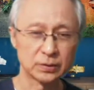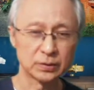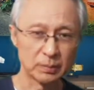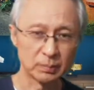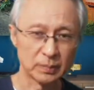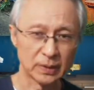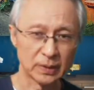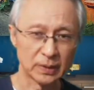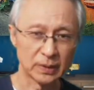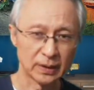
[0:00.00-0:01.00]
And
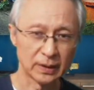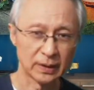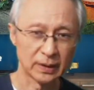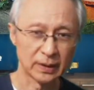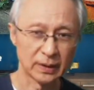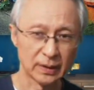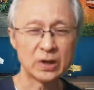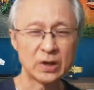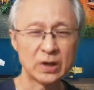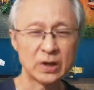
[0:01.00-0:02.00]
as mentioned, Forever
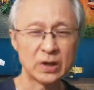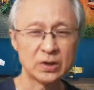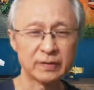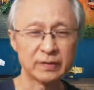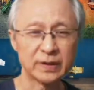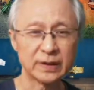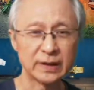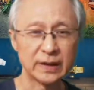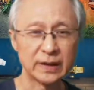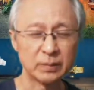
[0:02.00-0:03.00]
Clear BBL
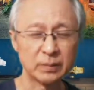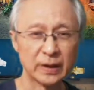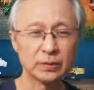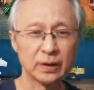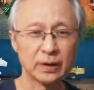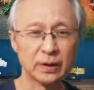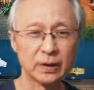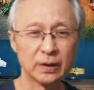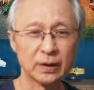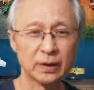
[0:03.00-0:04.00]
also include part of the
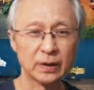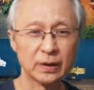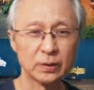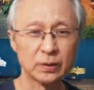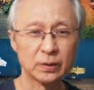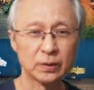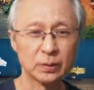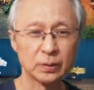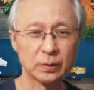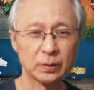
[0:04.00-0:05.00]
skin type
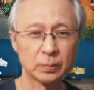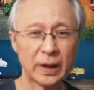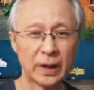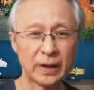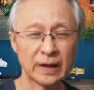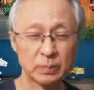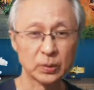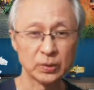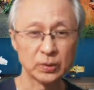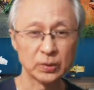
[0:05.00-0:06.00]
treatment
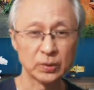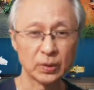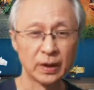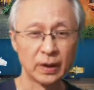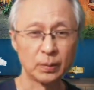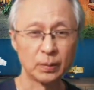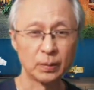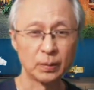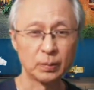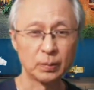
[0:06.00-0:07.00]
protocol, which
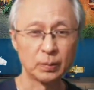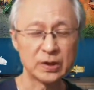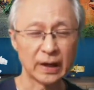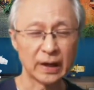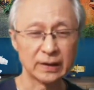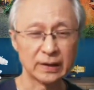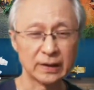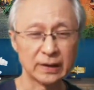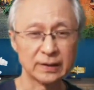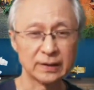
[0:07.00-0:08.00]
helps to tighten the
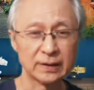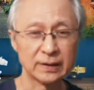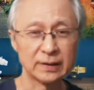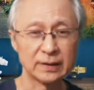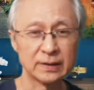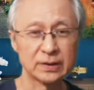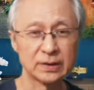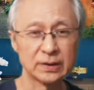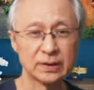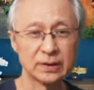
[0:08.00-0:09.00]
skin. Some
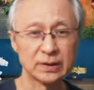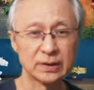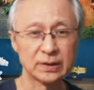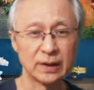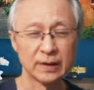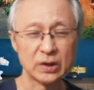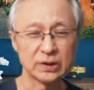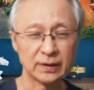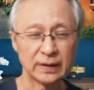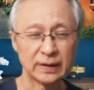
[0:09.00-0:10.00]
patients, after
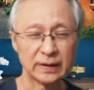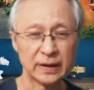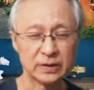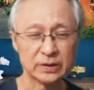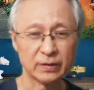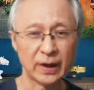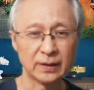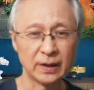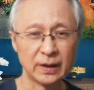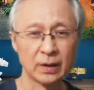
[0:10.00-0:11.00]
clearance of acne,
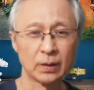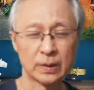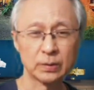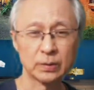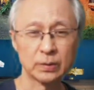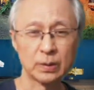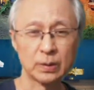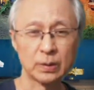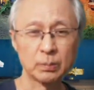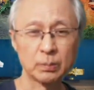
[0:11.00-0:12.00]
who want to improve their
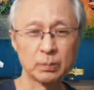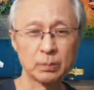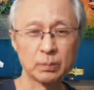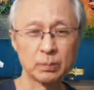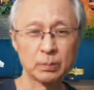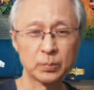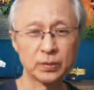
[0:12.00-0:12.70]
skin further,